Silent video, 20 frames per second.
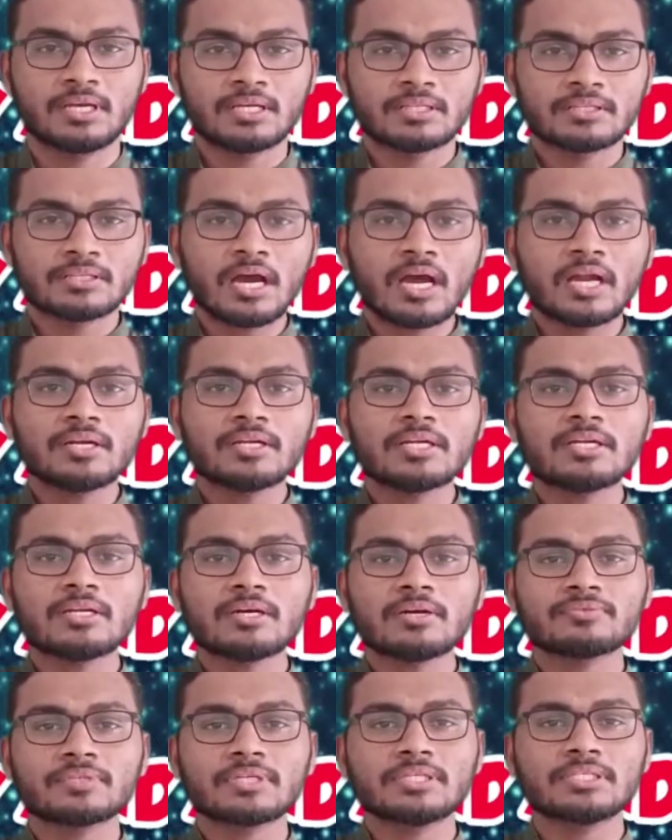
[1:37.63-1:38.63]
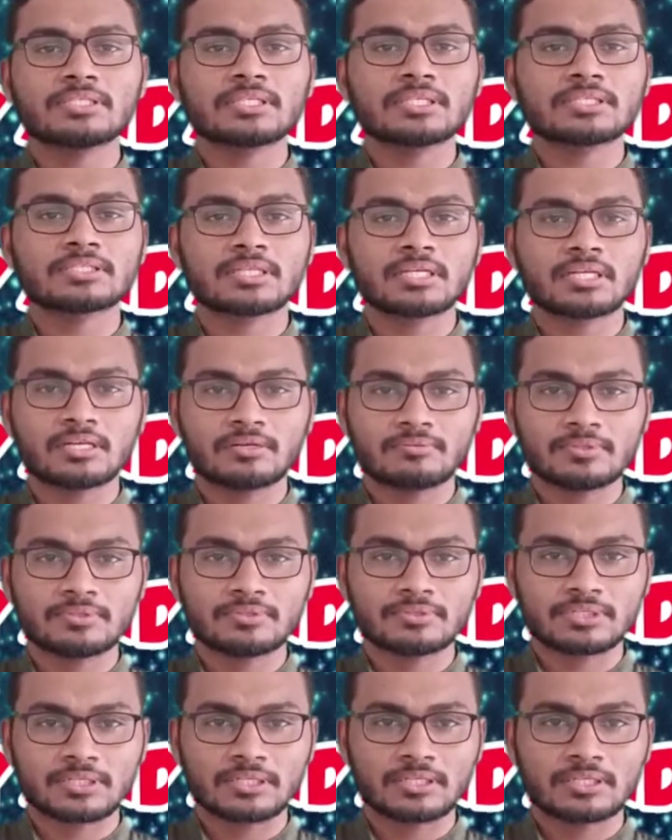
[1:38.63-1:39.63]
The advent of the Industrial
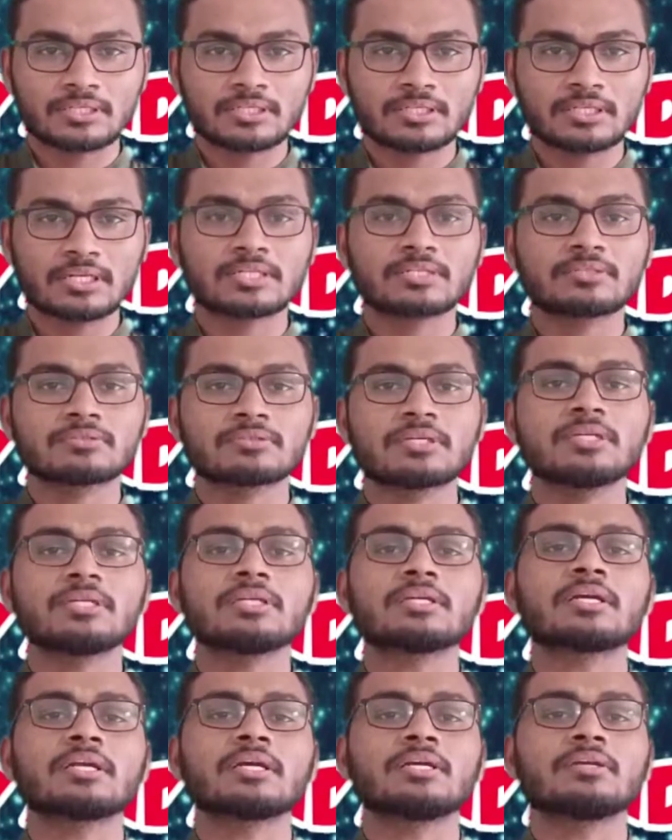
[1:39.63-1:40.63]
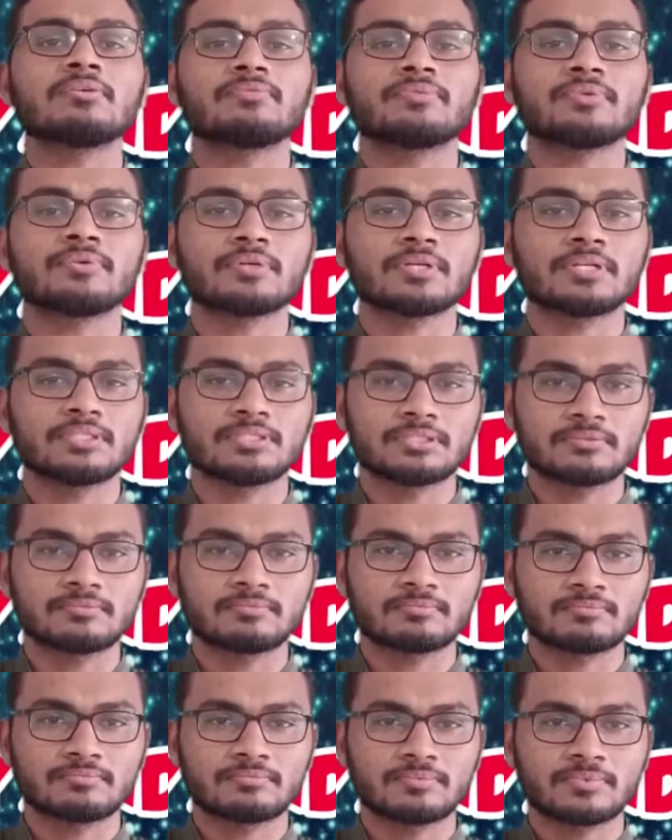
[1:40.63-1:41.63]
Revolution led to the decline of feudalism.
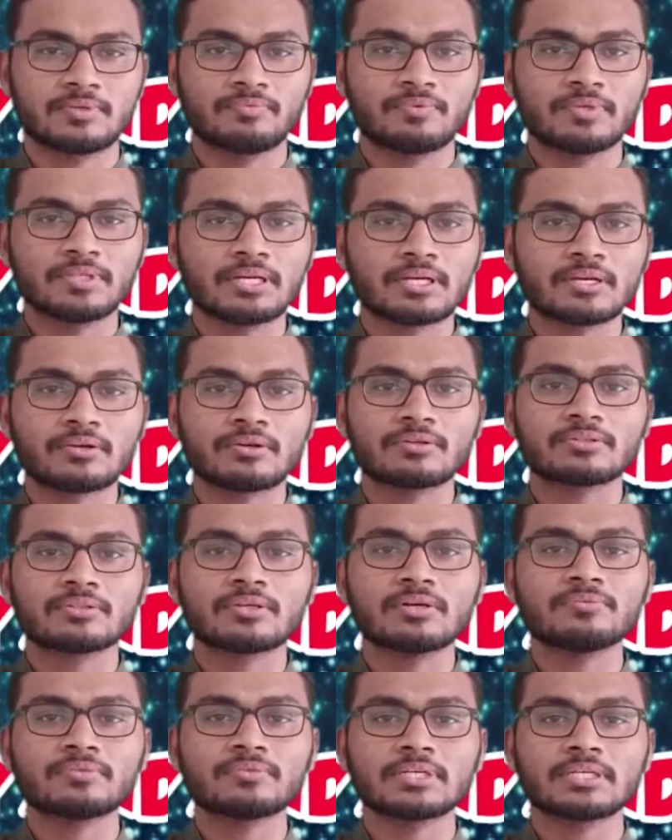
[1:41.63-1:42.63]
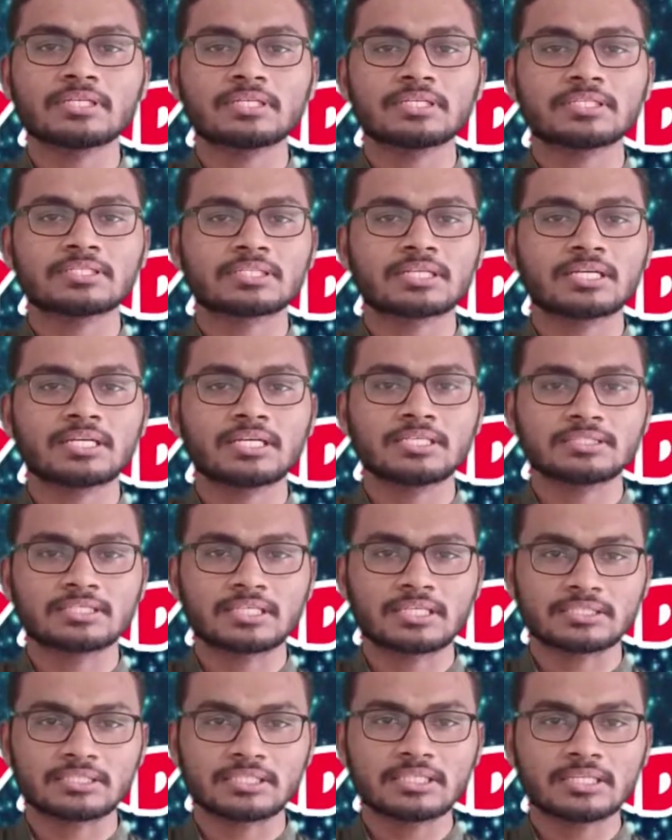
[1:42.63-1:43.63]
With the growth of the
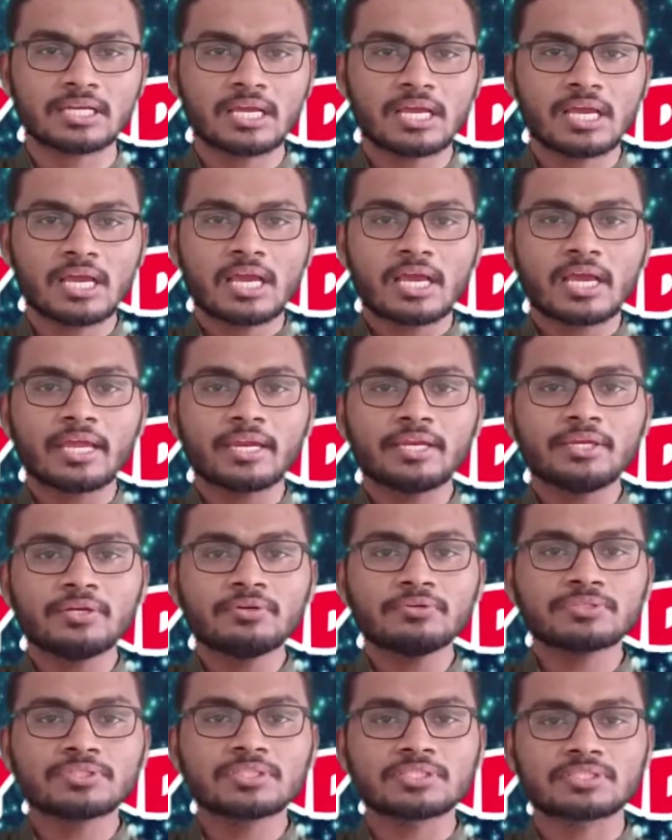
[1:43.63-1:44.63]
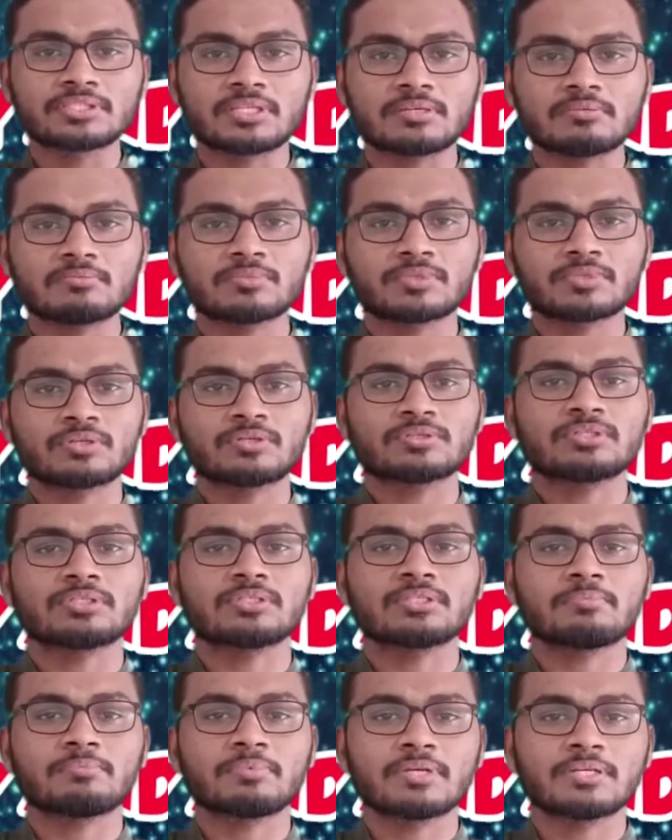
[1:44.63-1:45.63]
industrialization, a new system rose in
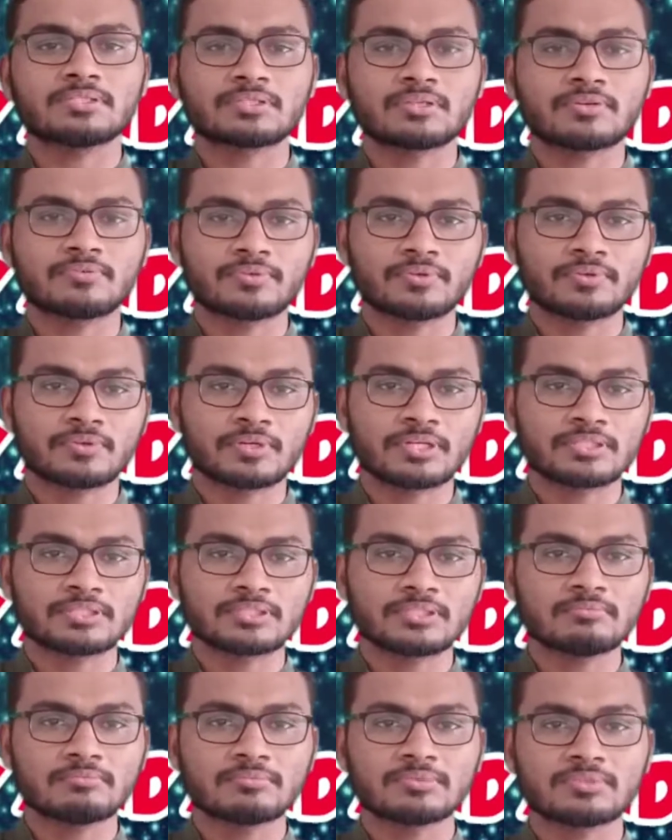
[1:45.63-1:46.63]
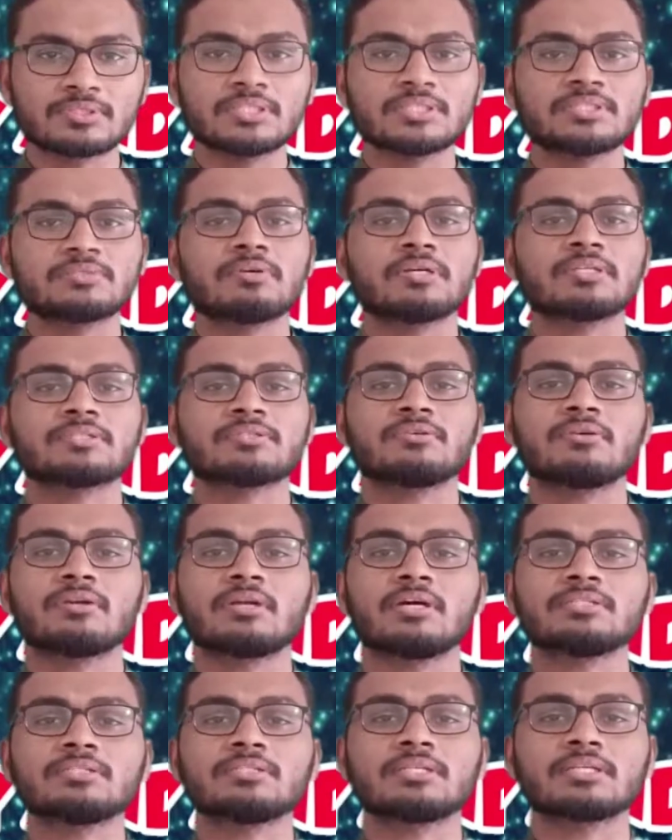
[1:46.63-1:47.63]
the place of feudalism. This was known
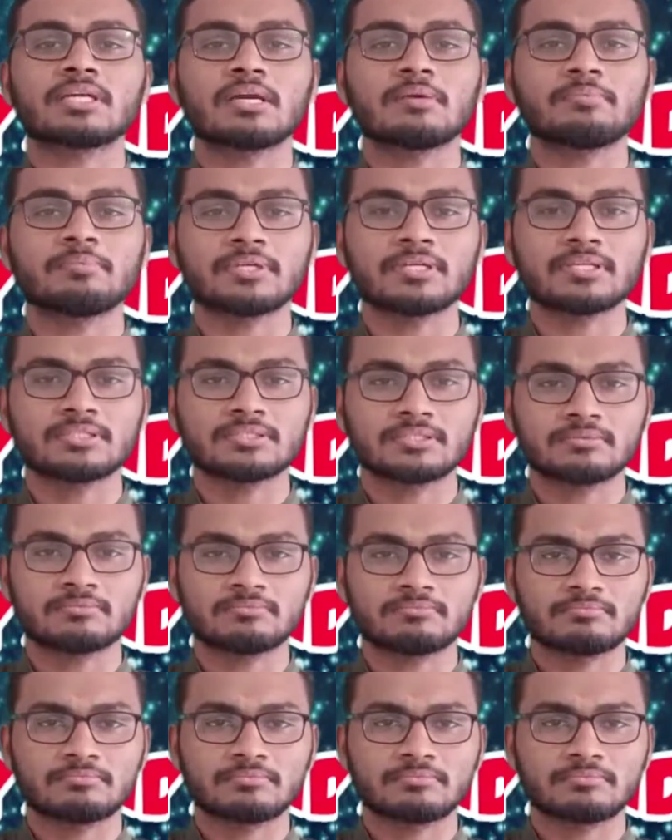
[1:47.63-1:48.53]
as the capitalism.